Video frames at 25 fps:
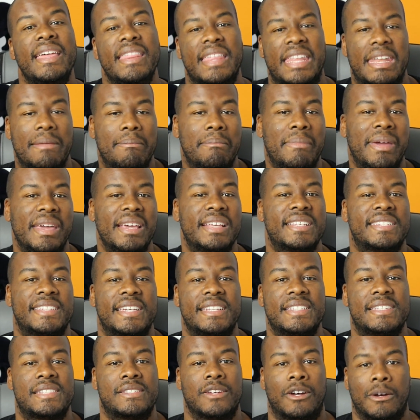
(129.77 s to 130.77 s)
then it makes
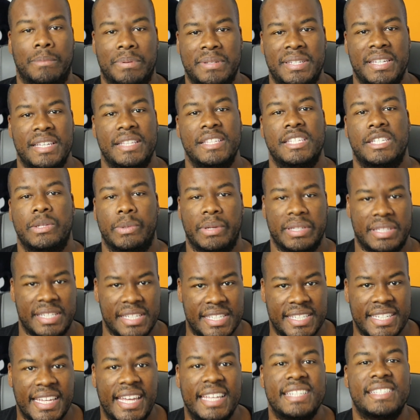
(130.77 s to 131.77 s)
sense to opt into it
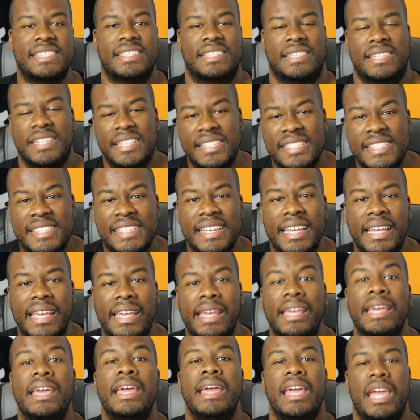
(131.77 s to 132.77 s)
to test to
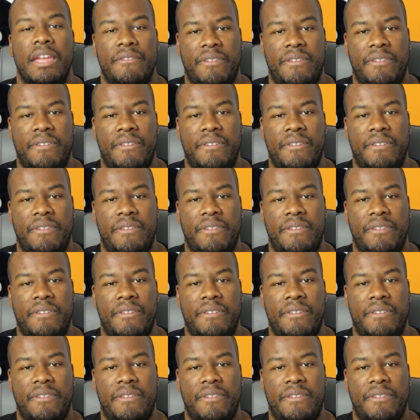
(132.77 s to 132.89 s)
see